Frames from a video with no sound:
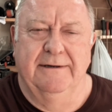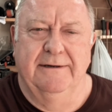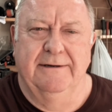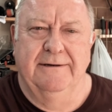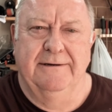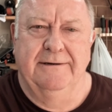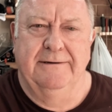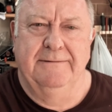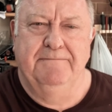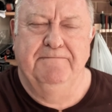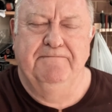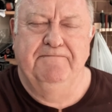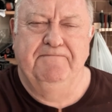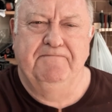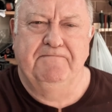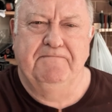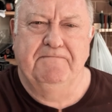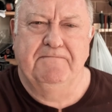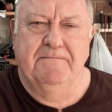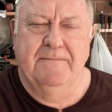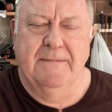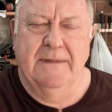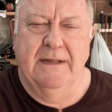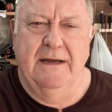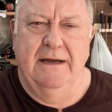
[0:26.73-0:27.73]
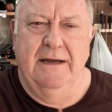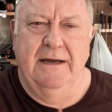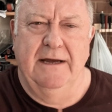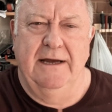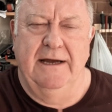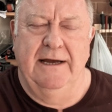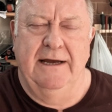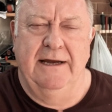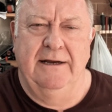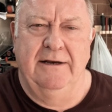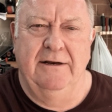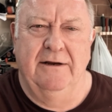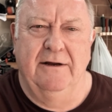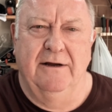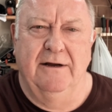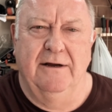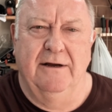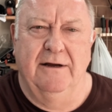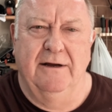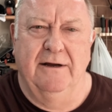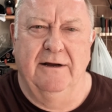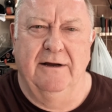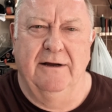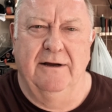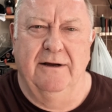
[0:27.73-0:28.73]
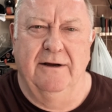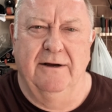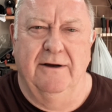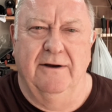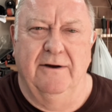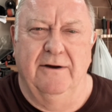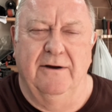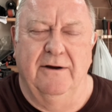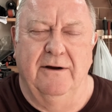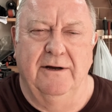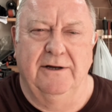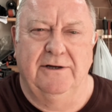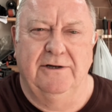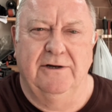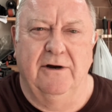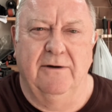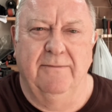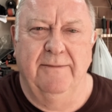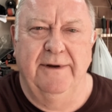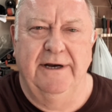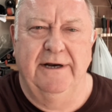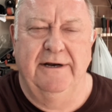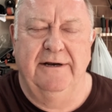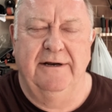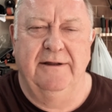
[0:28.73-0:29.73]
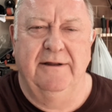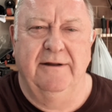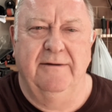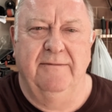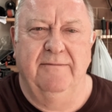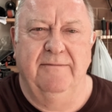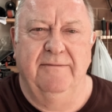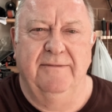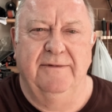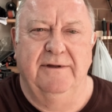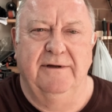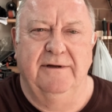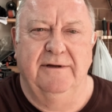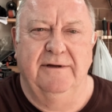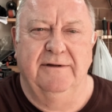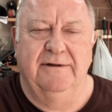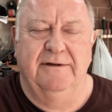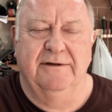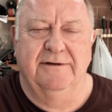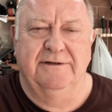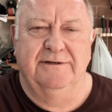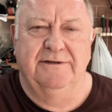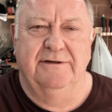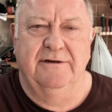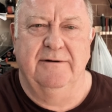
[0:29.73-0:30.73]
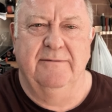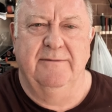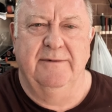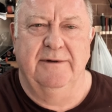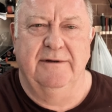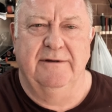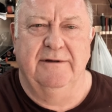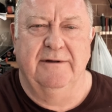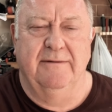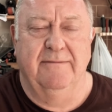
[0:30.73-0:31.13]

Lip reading: And I commented in the sermon,